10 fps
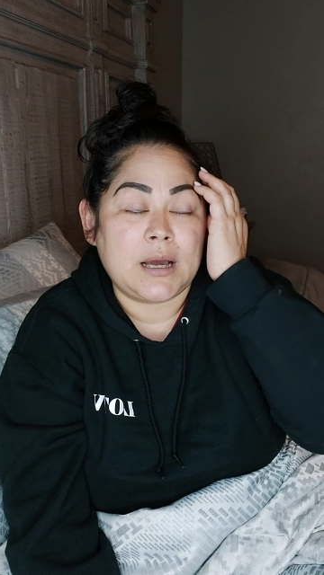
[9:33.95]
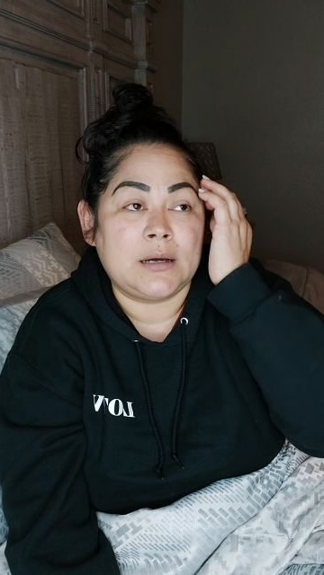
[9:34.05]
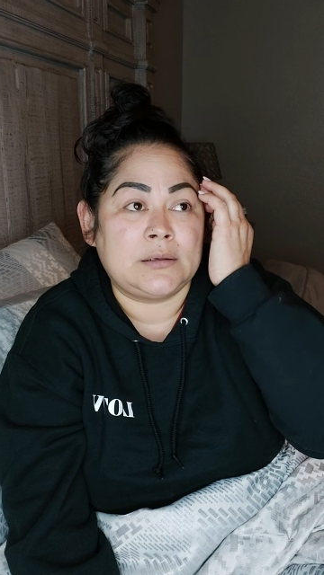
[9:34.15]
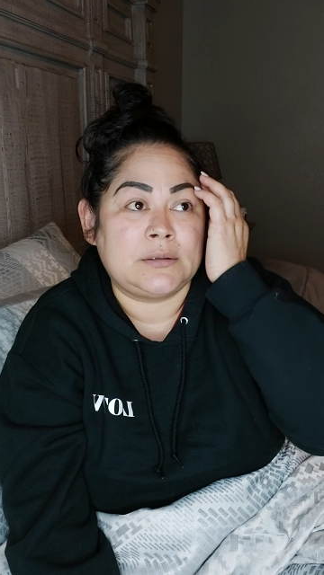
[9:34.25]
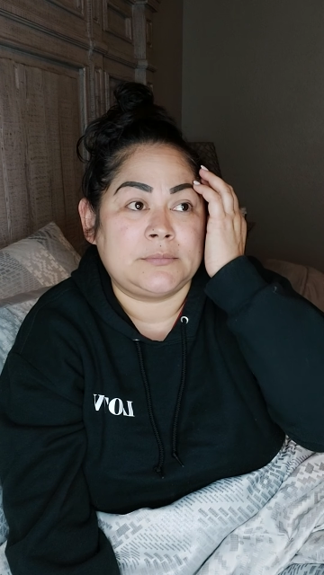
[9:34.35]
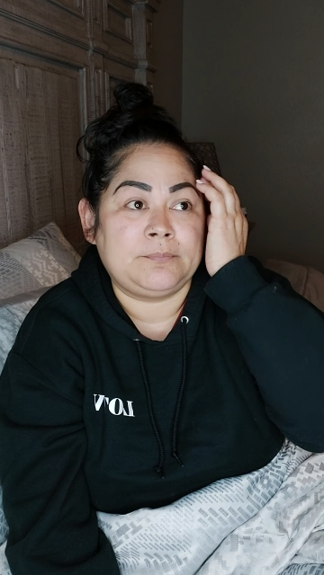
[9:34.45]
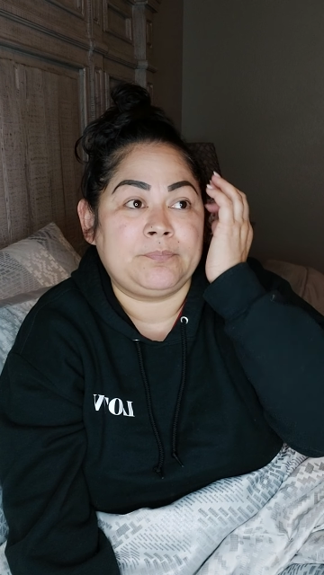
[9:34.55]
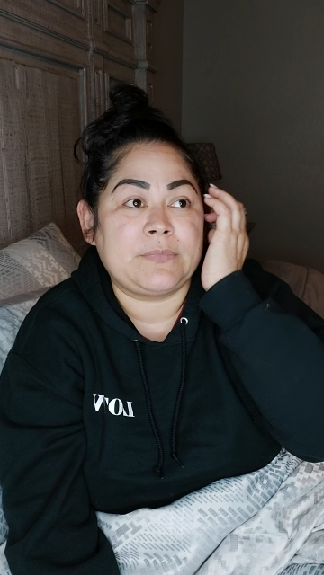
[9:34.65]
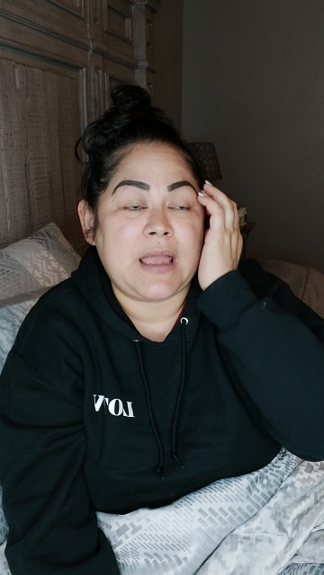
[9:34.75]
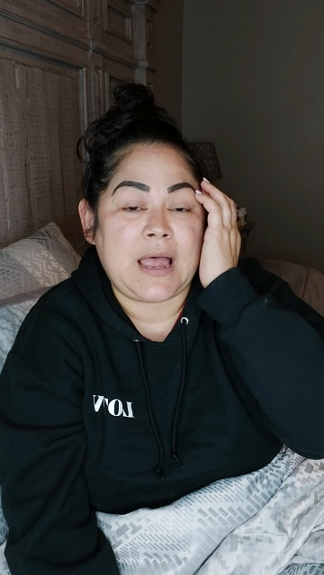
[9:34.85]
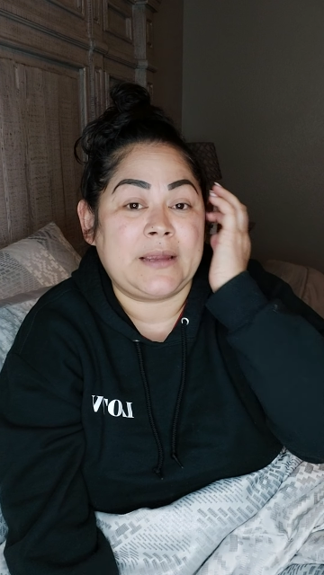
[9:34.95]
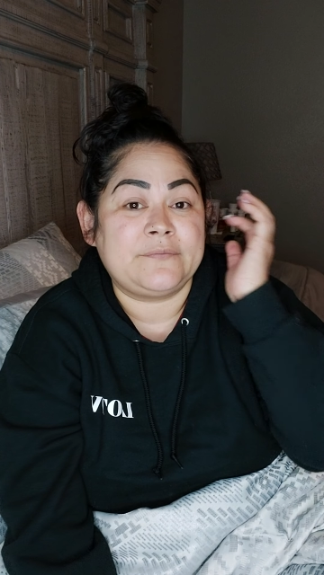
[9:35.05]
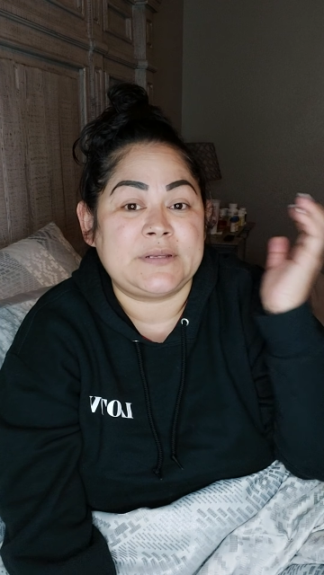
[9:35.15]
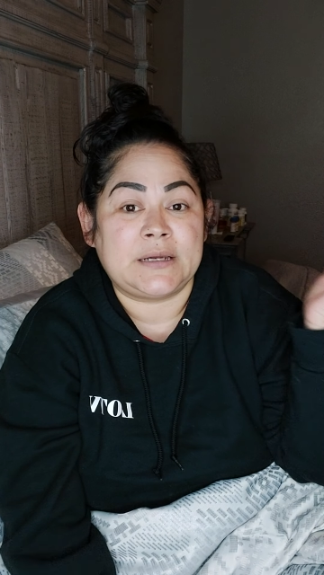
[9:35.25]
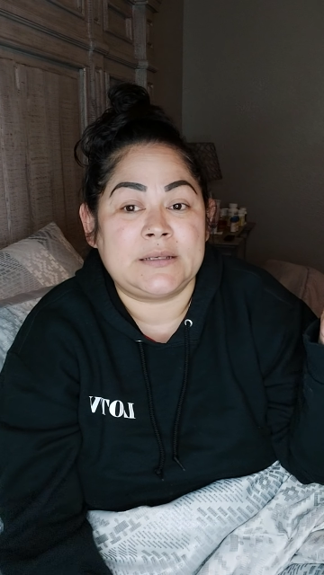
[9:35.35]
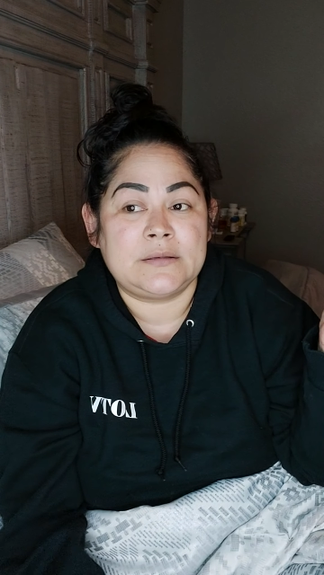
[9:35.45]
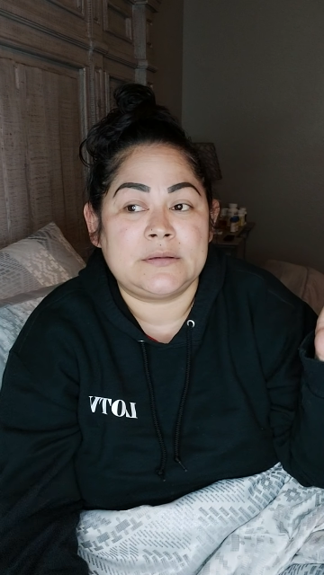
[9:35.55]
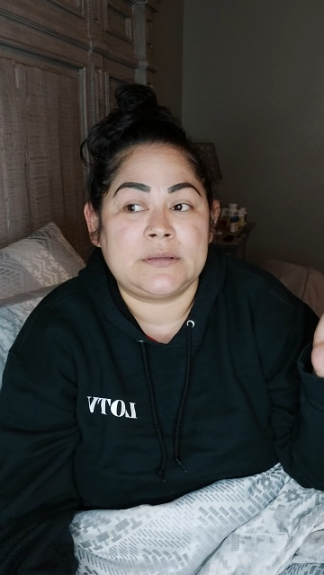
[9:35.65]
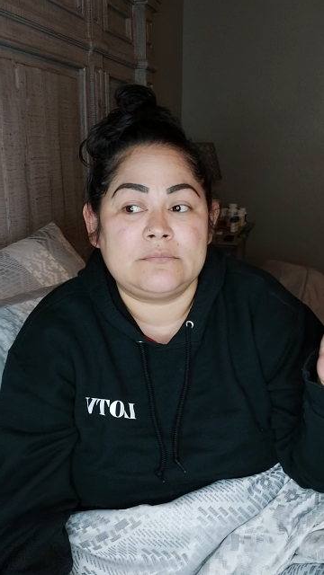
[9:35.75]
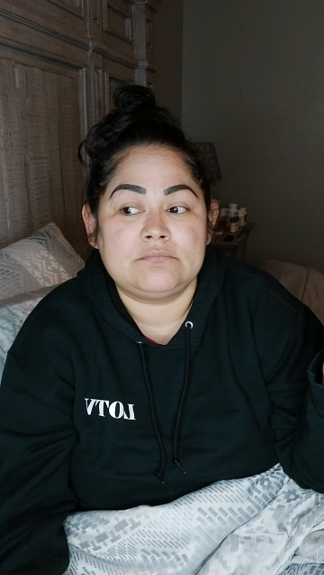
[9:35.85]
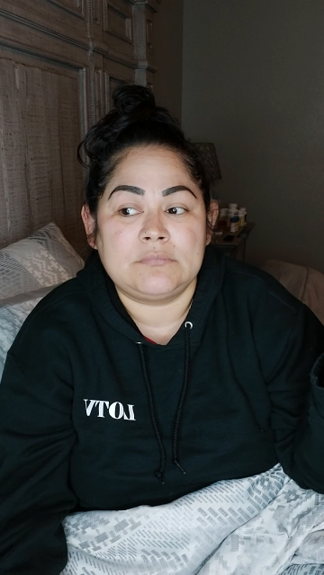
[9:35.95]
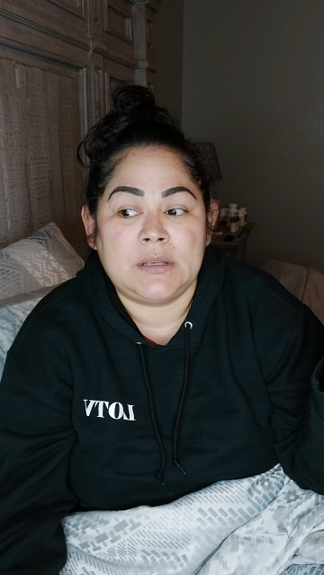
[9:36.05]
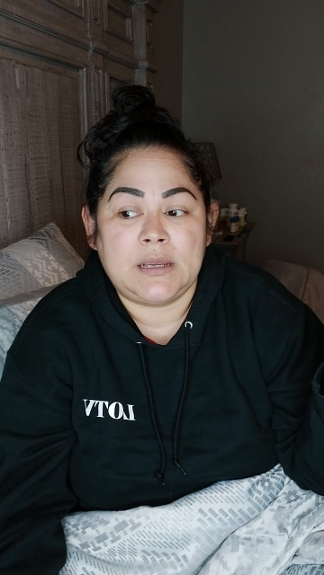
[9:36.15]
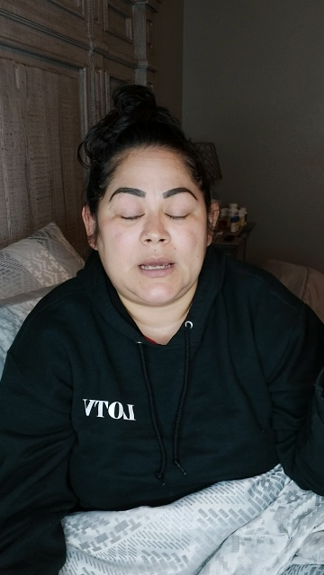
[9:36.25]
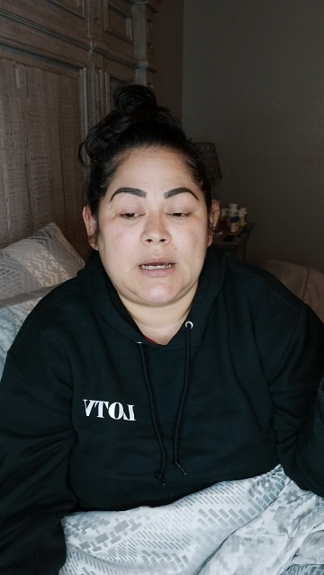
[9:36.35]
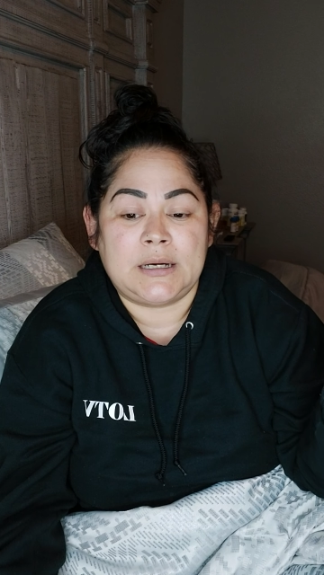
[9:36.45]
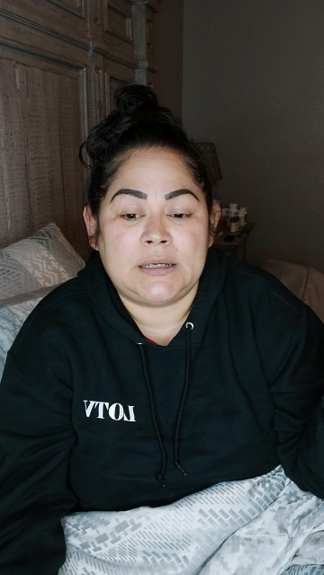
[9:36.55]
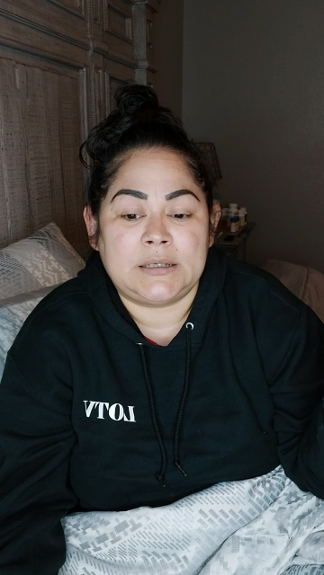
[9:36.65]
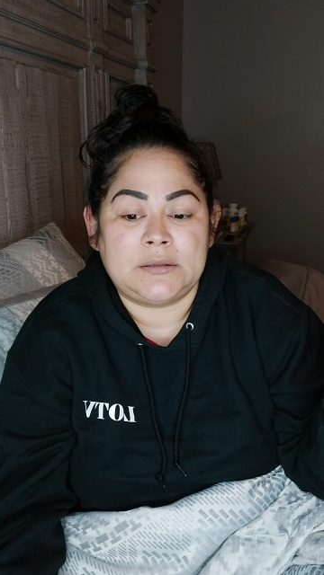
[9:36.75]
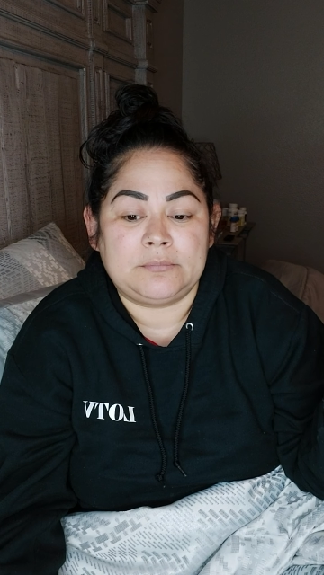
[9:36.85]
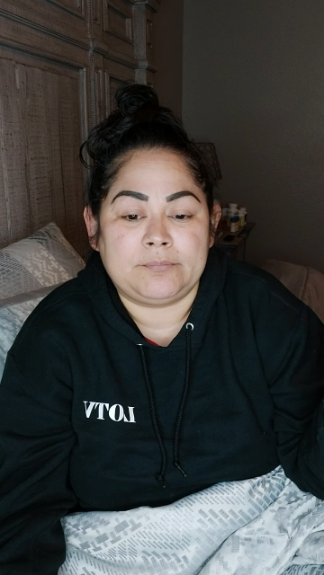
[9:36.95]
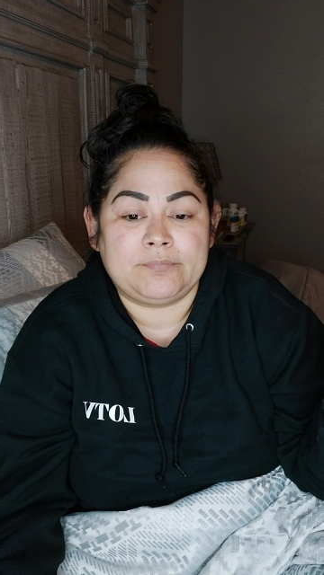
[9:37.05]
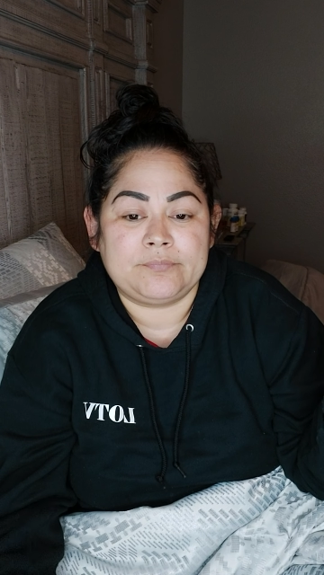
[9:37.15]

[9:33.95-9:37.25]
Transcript: Um, I've done um,